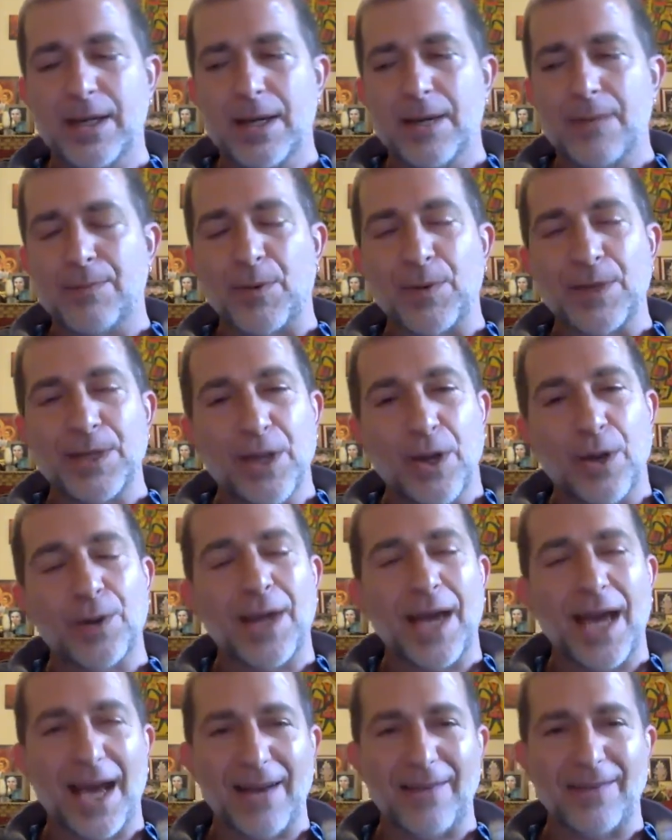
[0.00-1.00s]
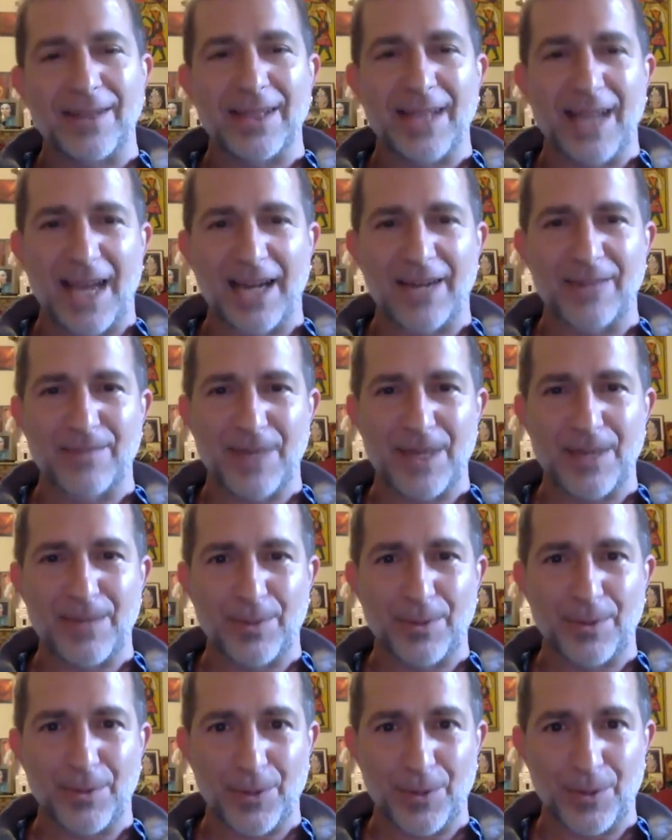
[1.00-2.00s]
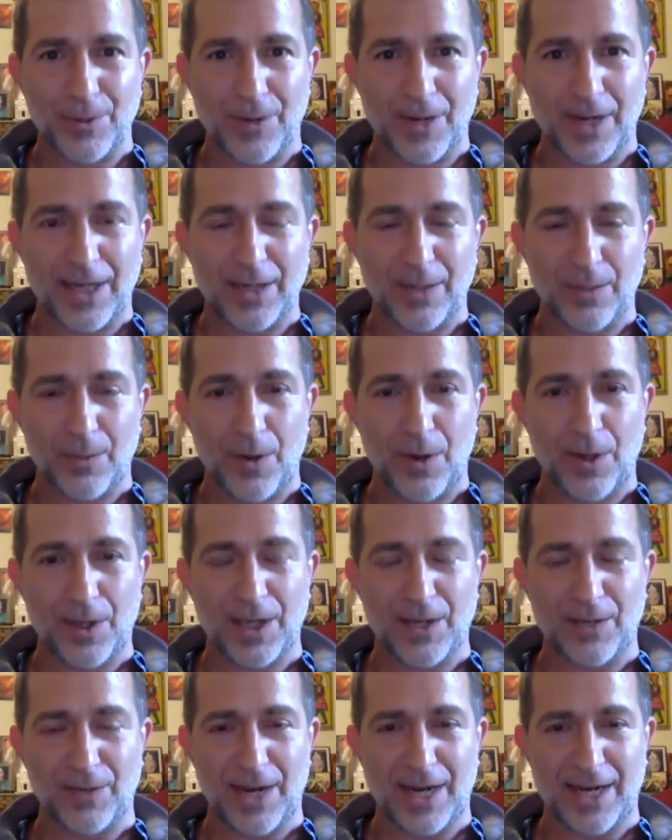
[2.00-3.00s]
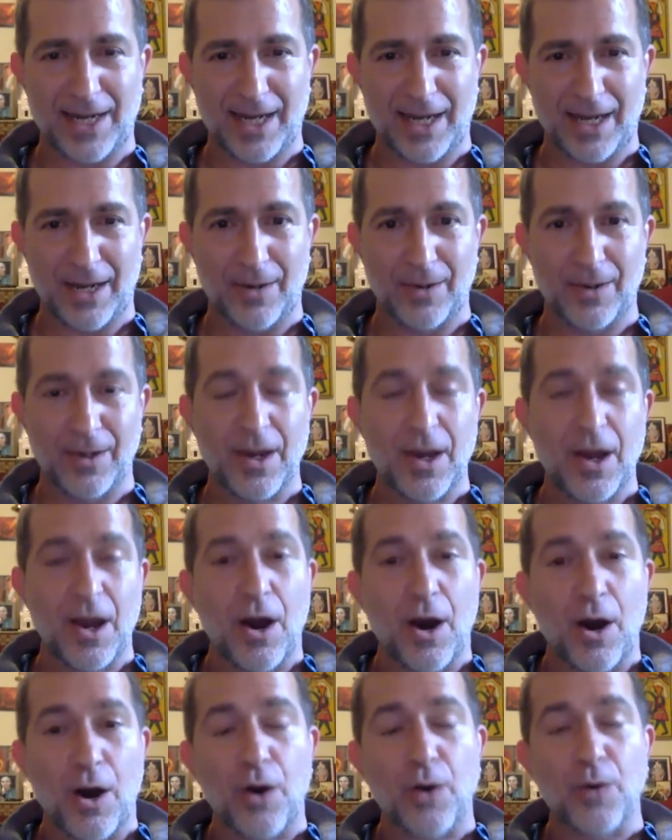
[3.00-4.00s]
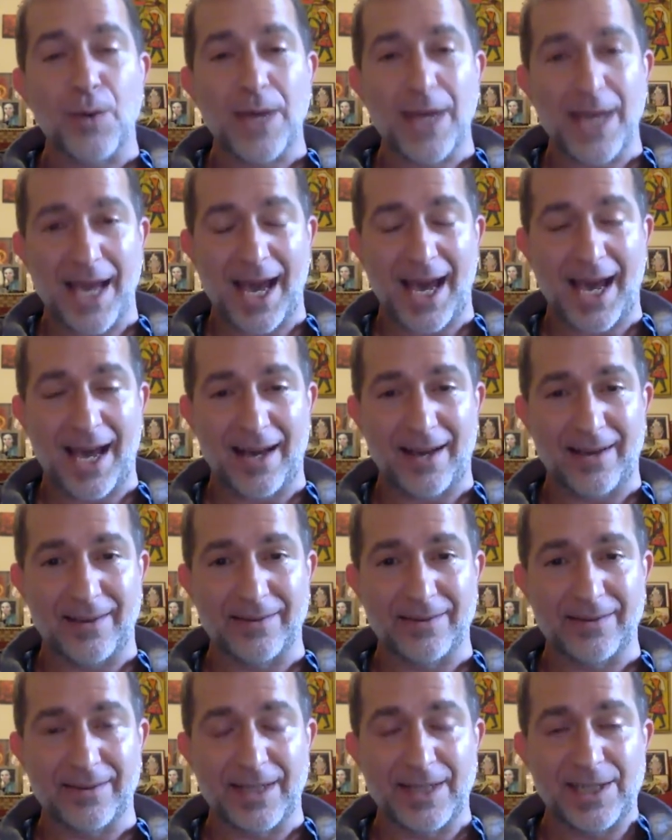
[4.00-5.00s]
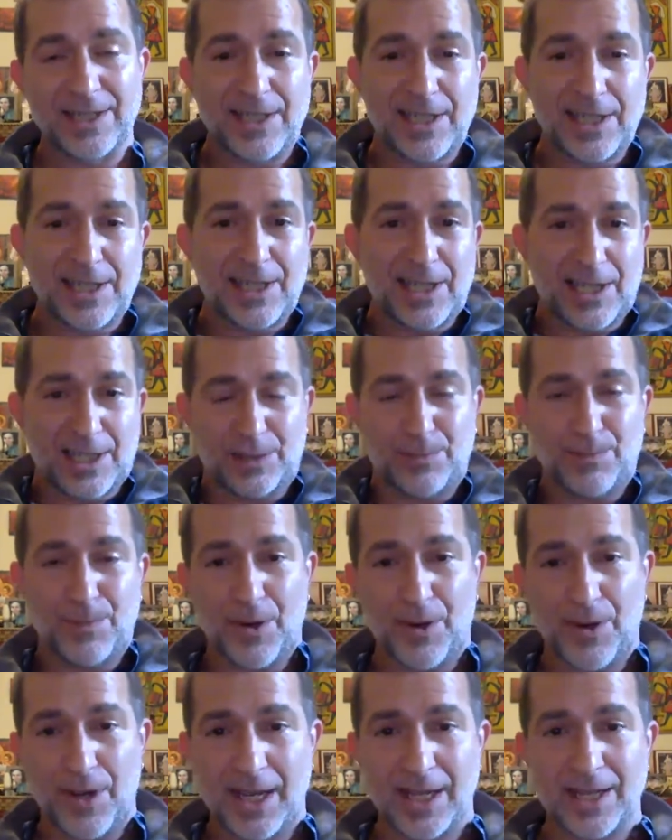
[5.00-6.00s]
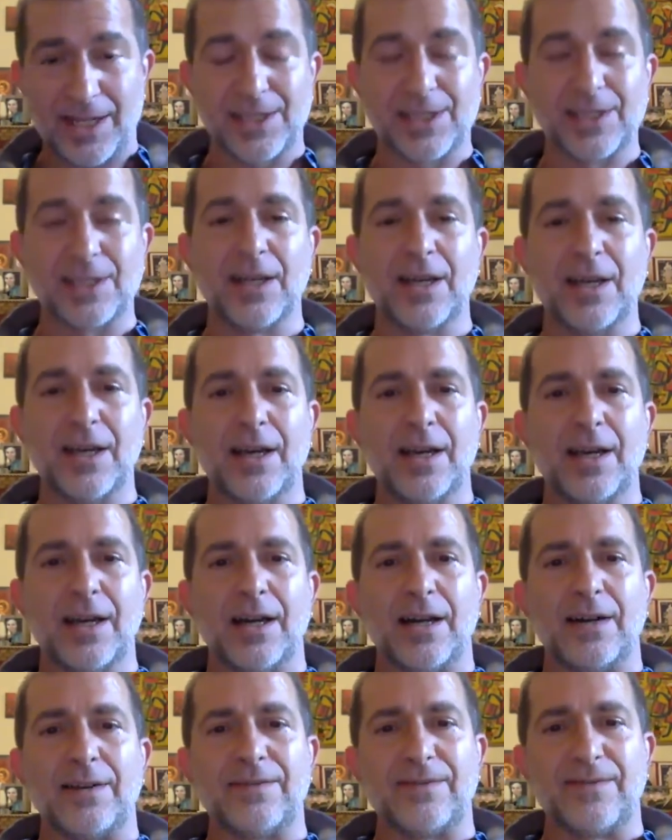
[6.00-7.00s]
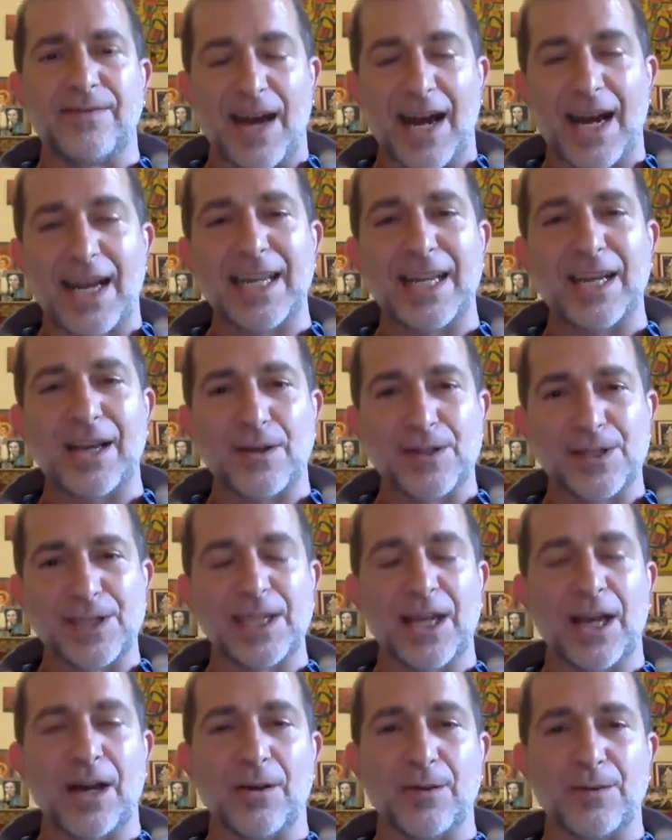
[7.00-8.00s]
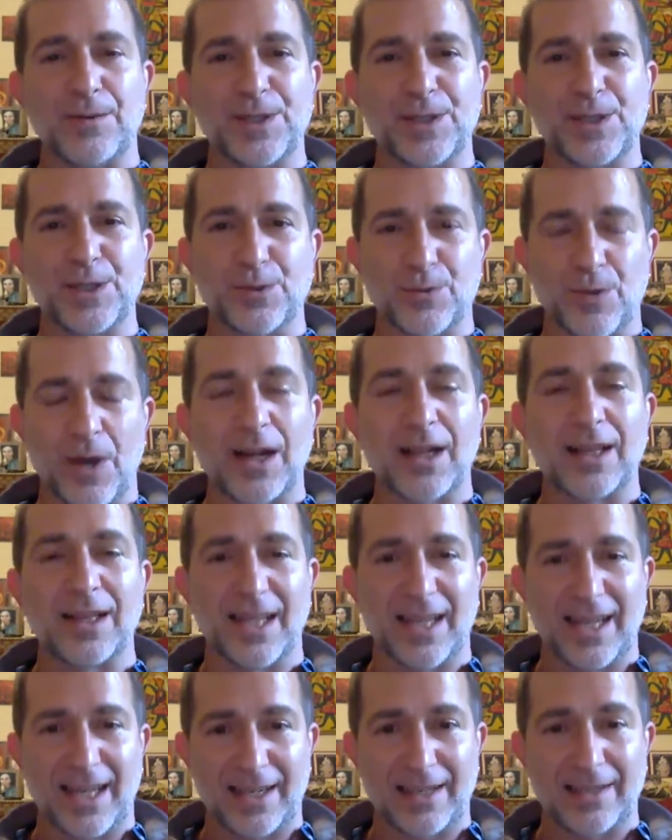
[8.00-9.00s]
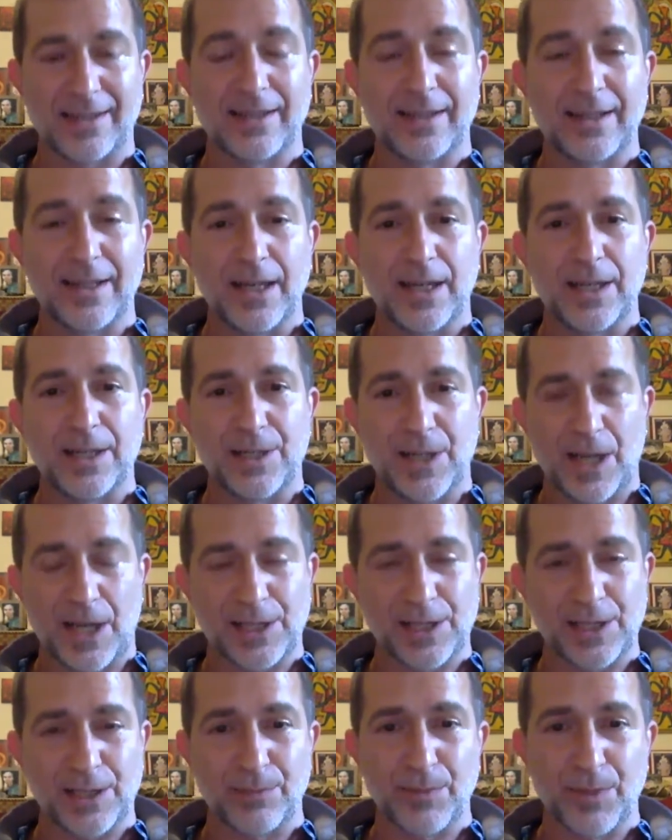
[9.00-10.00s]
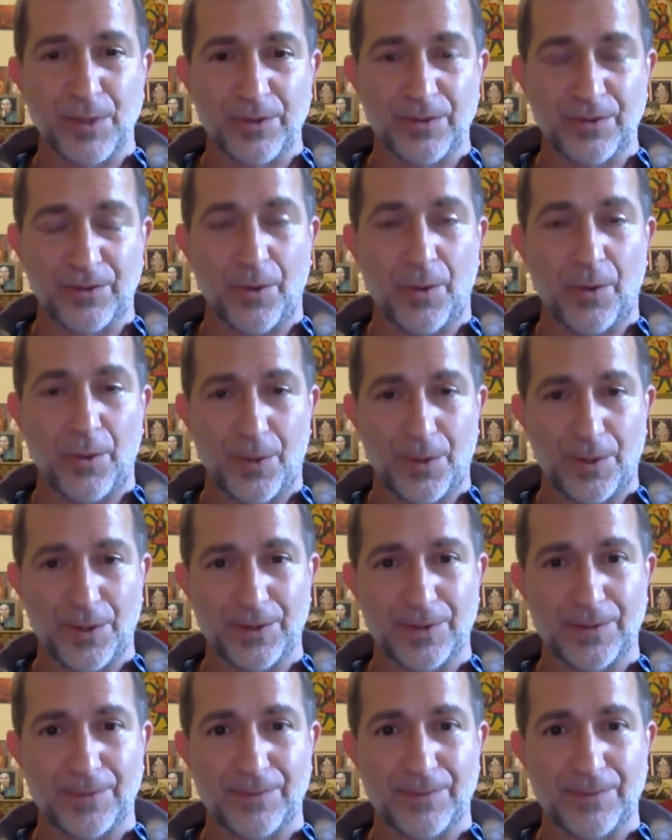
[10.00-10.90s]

But we don't have a lot of people who are great at walking right now. All we have is this experience of finding ourselves struggling just to move forward